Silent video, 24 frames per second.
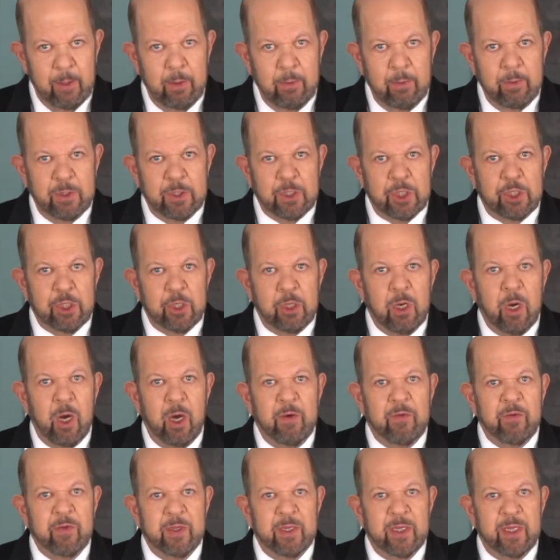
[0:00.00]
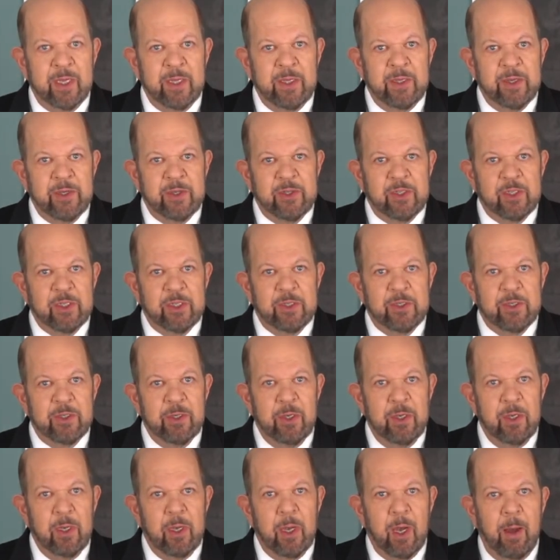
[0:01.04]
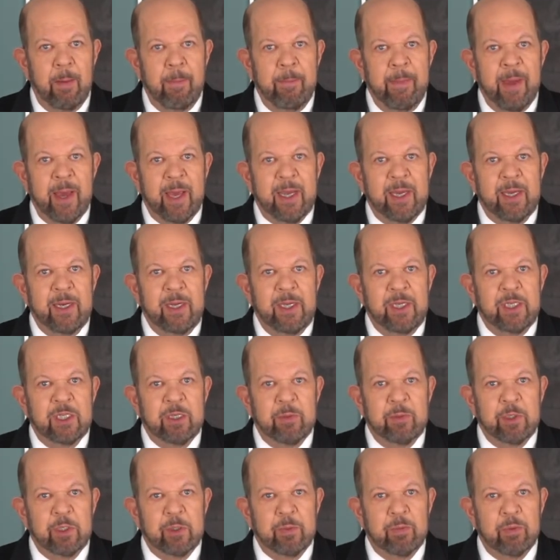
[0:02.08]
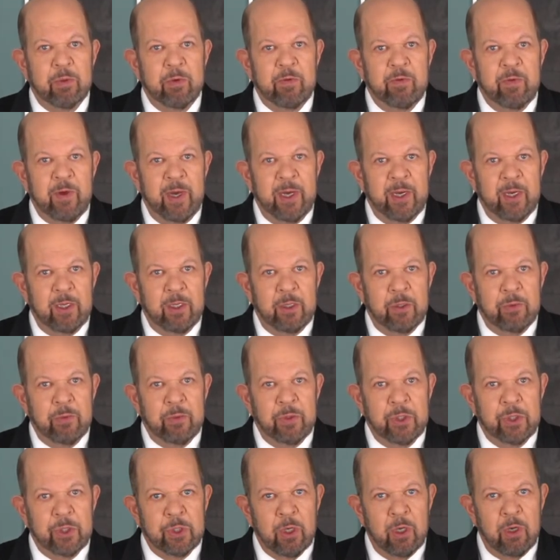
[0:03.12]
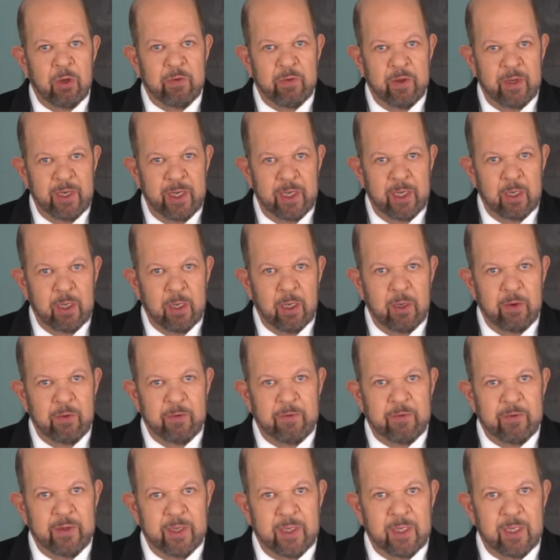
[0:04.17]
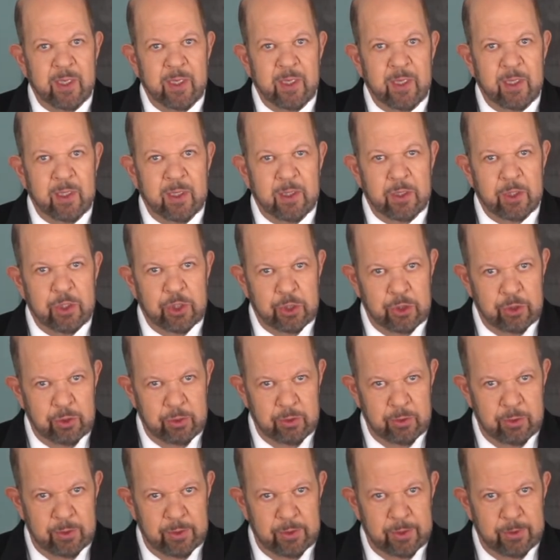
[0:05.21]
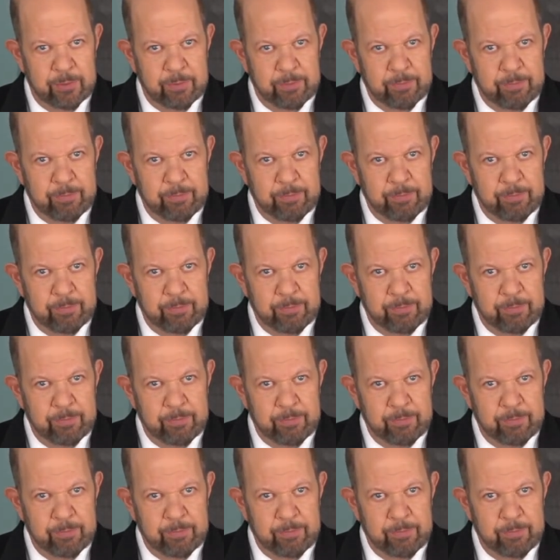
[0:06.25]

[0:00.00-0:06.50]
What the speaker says: When such a conflict exists, a mechanism is provided to resolve any conflicting concerns.